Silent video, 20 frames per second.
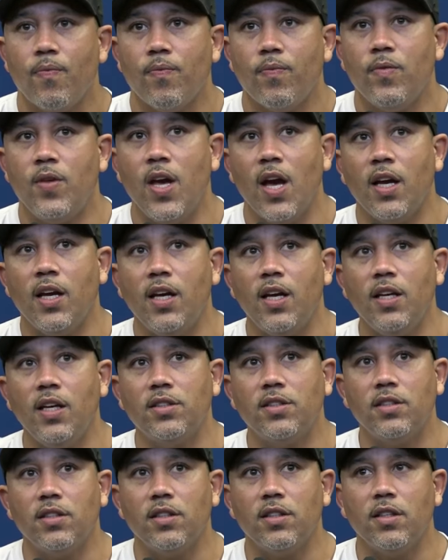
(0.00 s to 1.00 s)
Yeah,
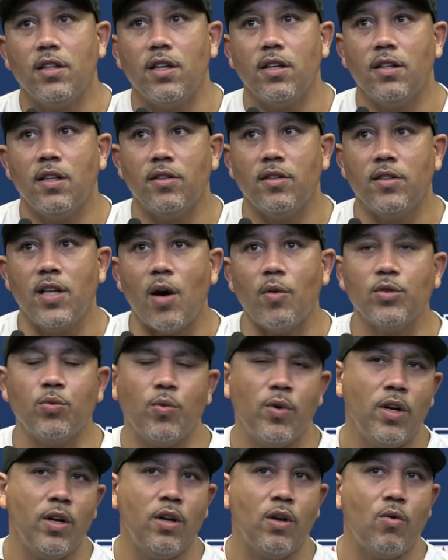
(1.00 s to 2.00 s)
that was
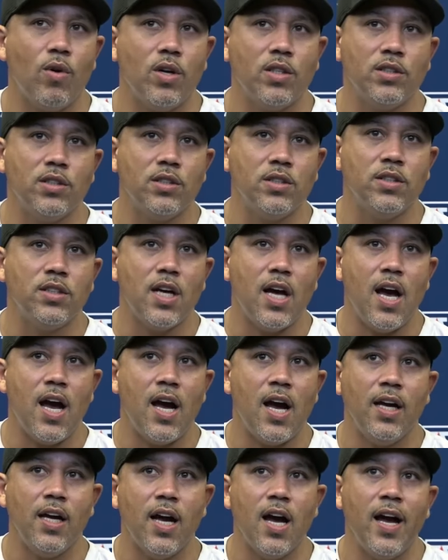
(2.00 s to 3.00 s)
one of the questions
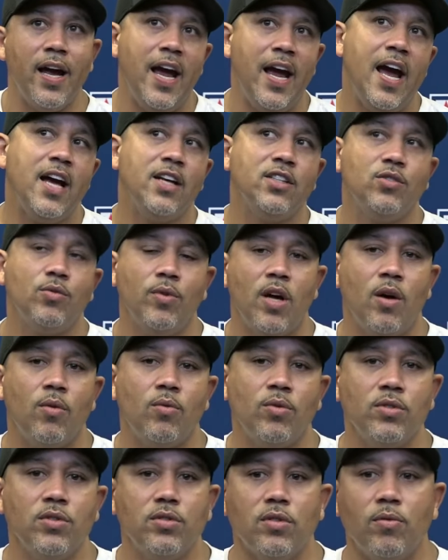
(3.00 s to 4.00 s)
I asked when I
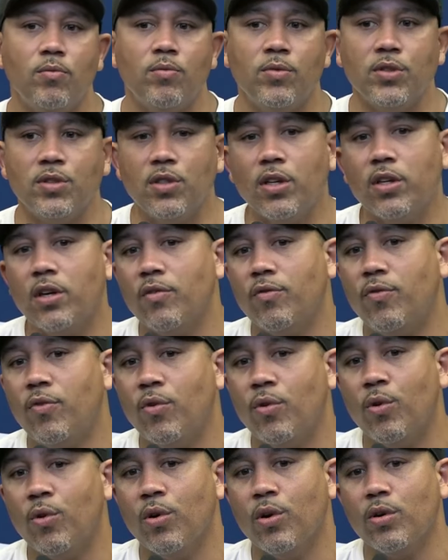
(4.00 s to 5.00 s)
was looking
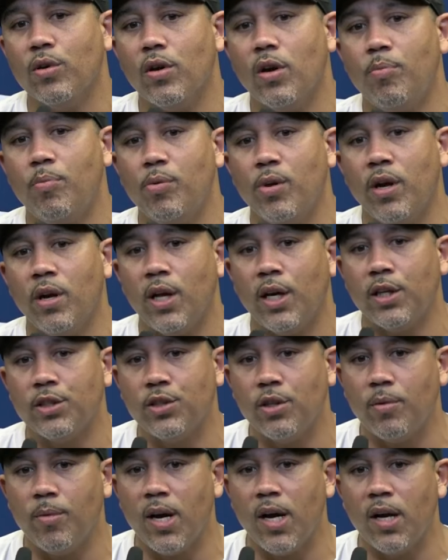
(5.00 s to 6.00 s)
for a player like
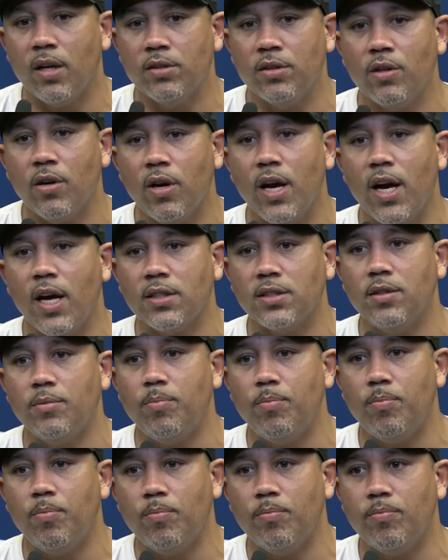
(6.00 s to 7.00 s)
Jeremiah. Has he
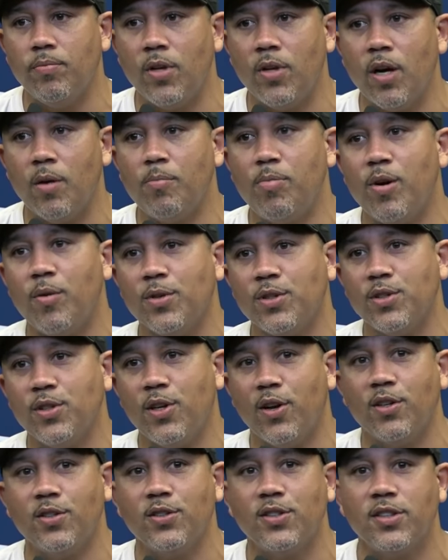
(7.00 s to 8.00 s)
done punt
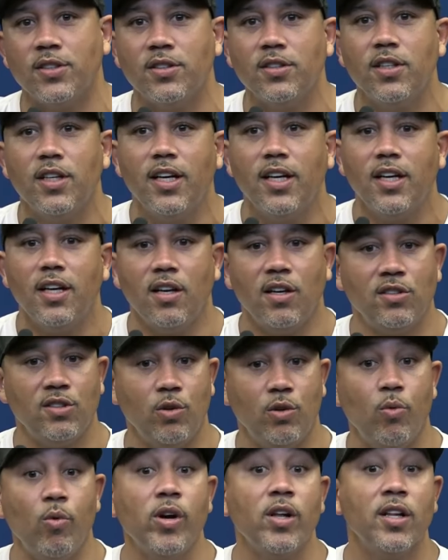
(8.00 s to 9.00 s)
returns, and is
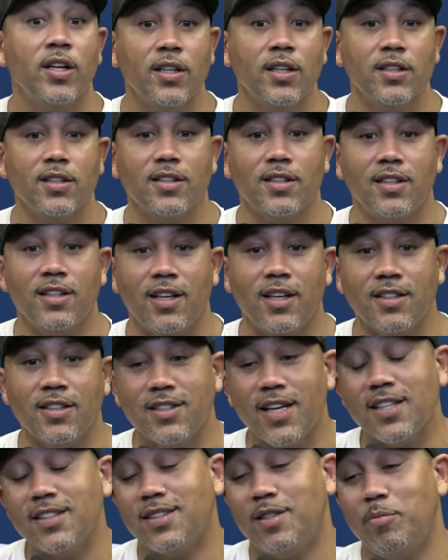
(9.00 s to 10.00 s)
he willing? Because
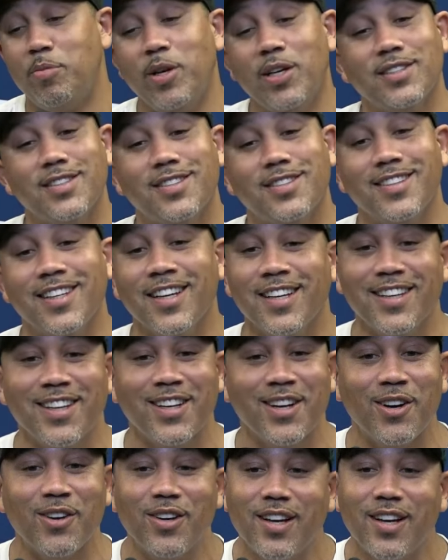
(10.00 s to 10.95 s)
that's the biggest thing.